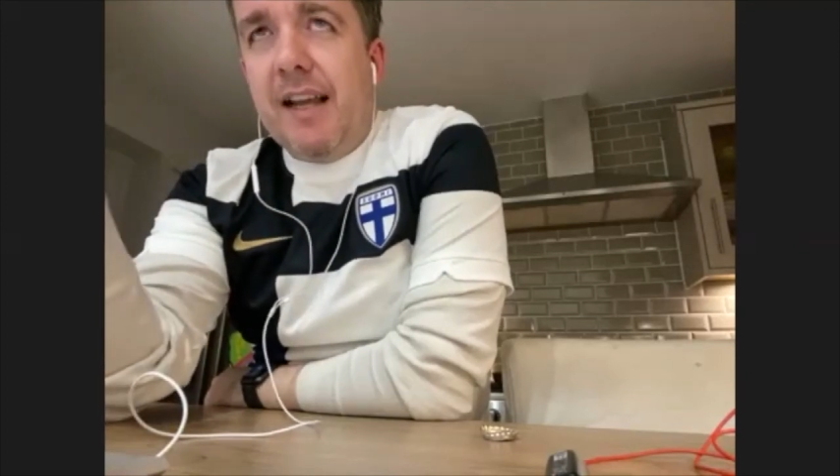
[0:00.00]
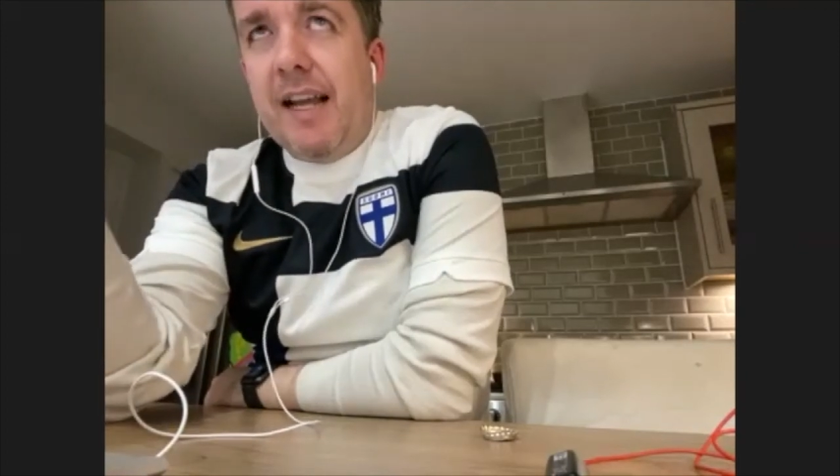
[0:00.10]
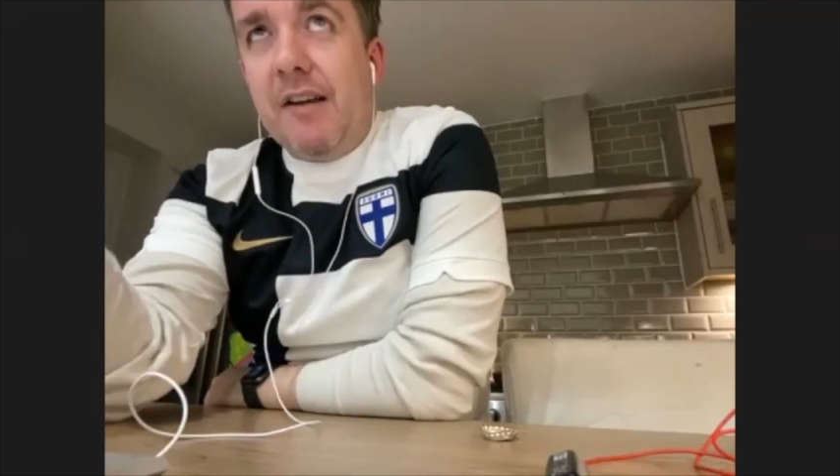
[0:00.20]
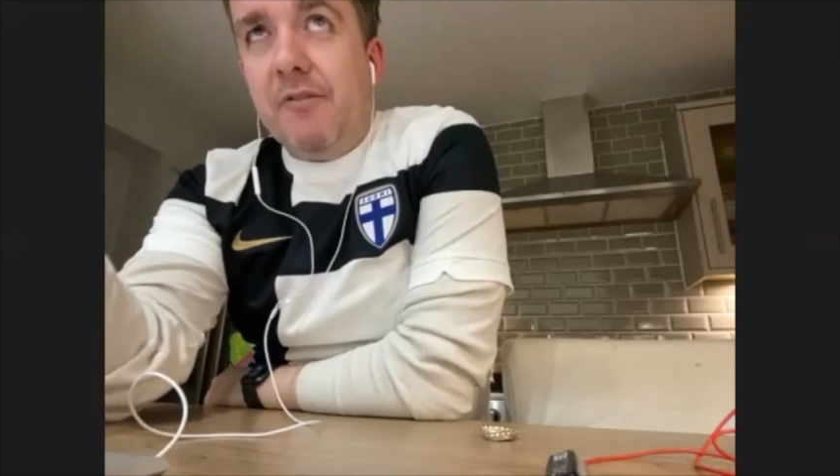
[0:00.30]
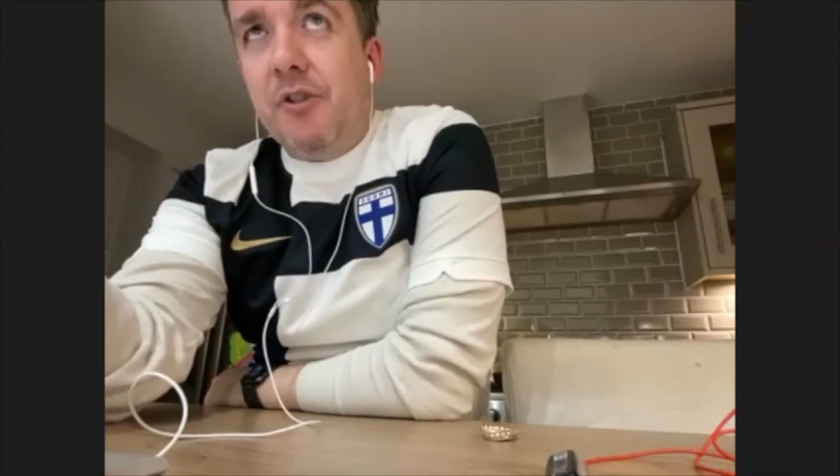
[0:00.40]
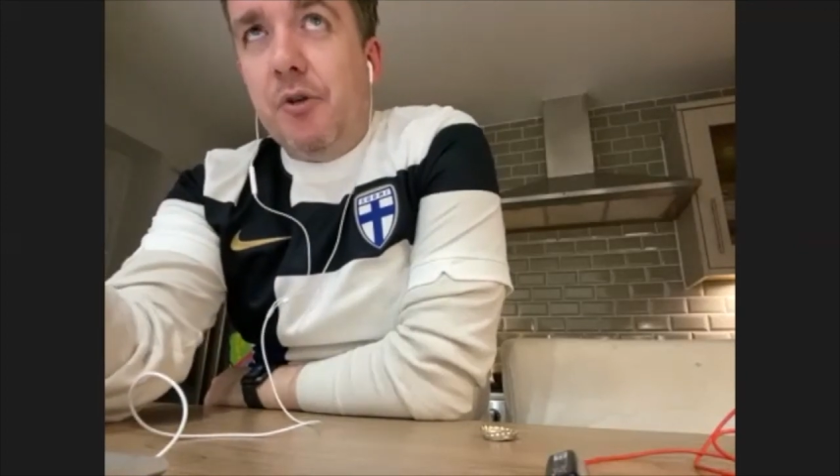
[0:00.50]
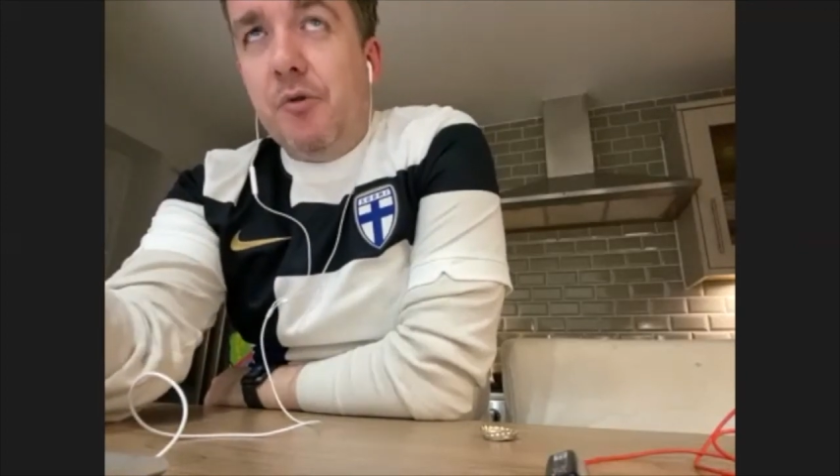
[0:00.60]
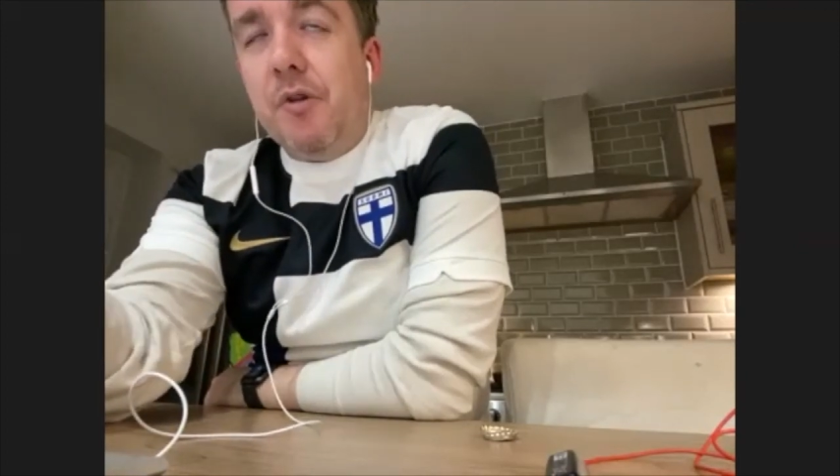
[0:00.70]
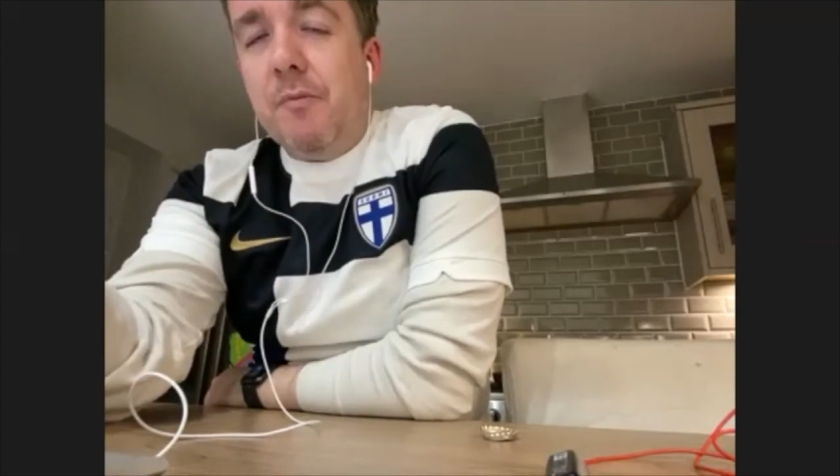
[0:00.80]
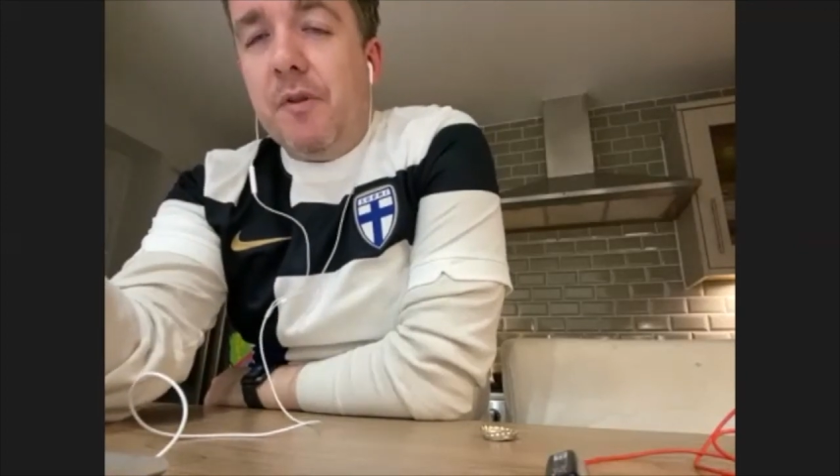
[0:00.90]
it'll do
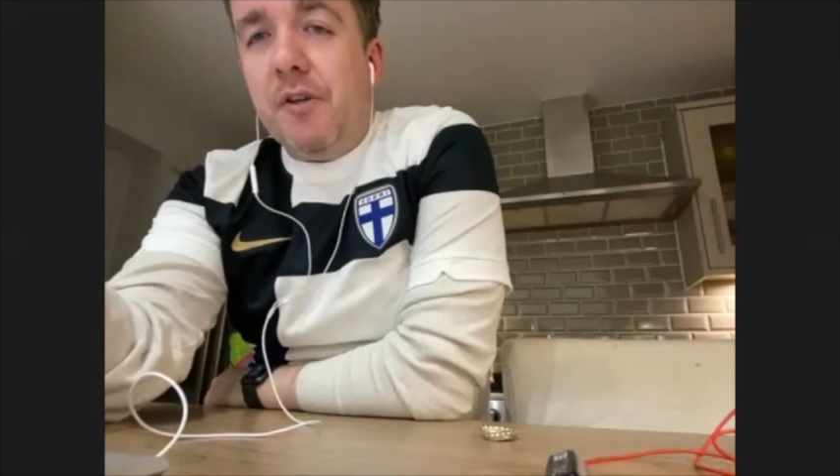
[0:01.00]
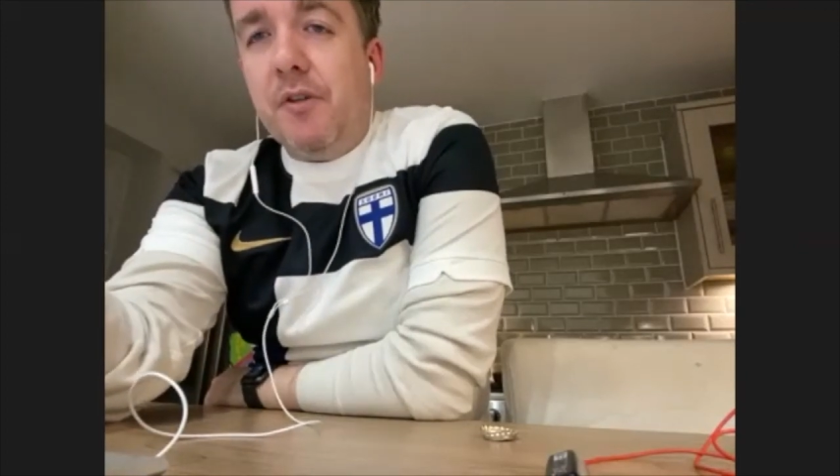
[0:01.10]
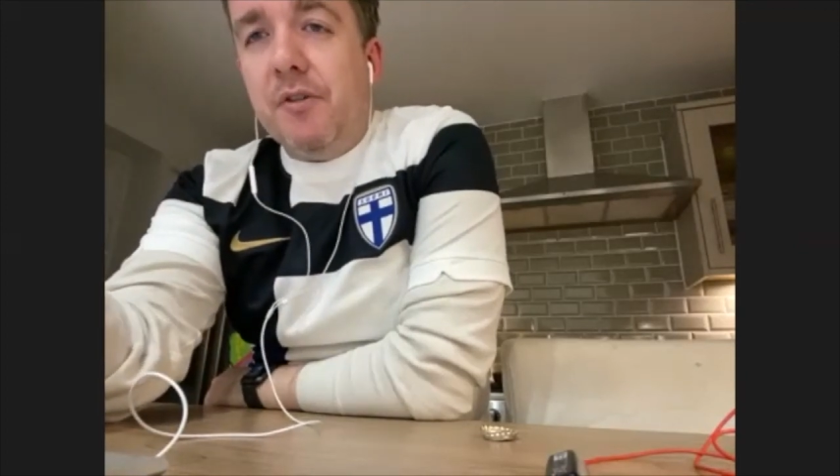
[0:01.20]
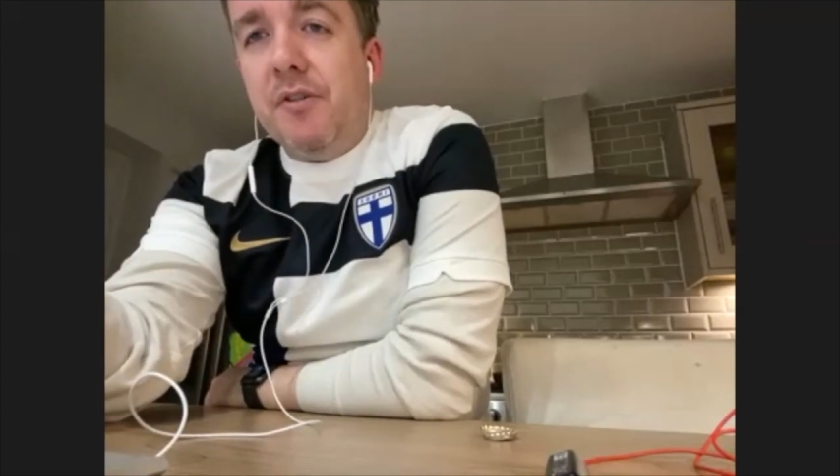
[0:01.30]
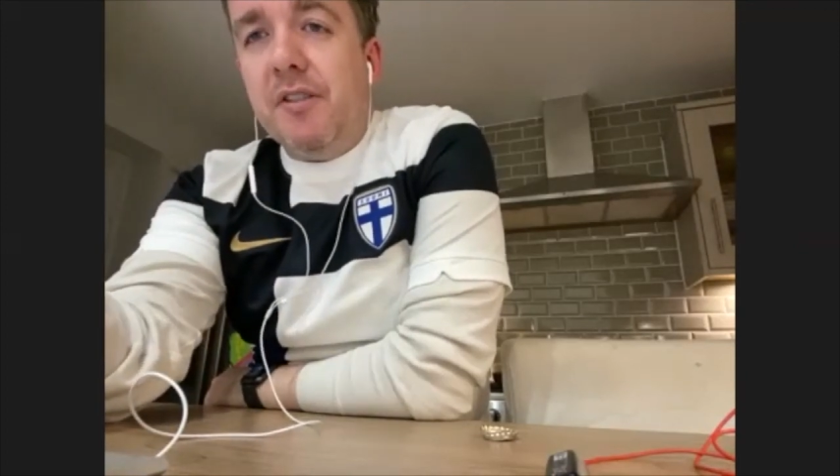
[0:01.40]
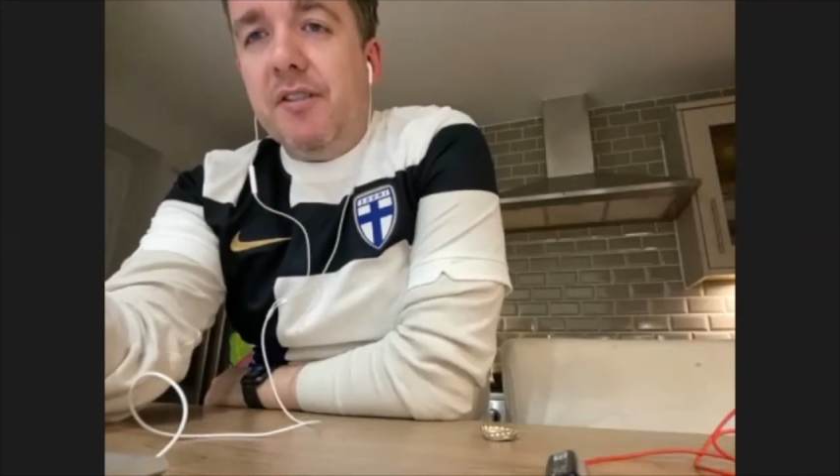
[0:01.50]
them the good